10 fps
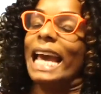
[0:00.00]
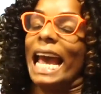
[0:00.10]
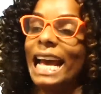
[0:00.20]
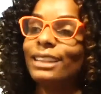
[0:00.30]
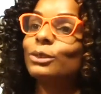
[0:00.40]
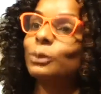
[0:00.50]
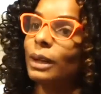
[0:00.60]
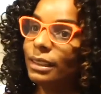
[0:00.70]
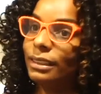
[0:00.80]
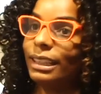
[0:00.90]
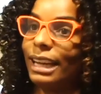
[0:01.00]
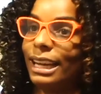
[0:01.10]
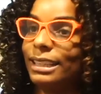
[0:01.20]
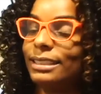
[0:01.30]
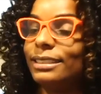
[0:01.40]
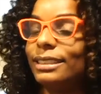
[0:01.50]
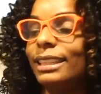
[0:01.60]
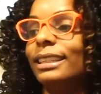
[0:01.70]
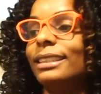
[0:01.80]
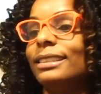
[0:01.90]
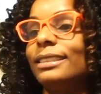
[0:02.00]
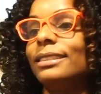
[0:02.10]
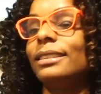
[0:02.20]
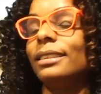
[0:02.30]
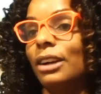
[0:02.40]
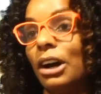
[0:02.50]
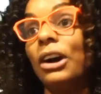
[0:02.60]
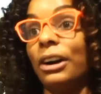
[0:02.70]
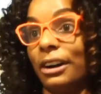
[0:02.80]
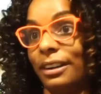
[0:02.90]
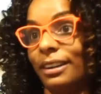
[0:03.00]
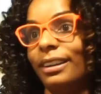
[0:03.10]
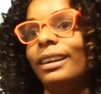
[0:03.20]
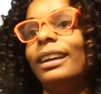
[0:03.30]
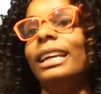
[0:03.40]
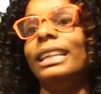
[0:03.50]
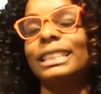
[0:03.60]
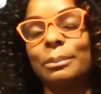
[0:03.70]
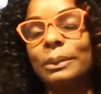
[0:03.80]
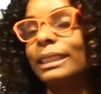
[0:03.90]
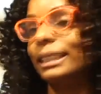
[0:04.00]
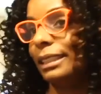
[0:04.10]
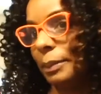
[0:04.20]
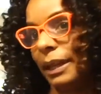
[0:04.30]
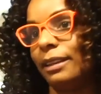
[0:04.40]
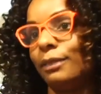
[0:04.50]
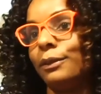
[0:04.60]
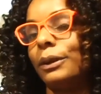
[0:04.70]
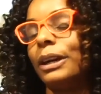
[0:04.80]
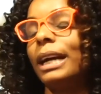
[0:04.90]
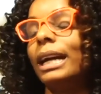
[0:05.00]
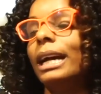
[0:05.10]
as well as his car is completely paid for.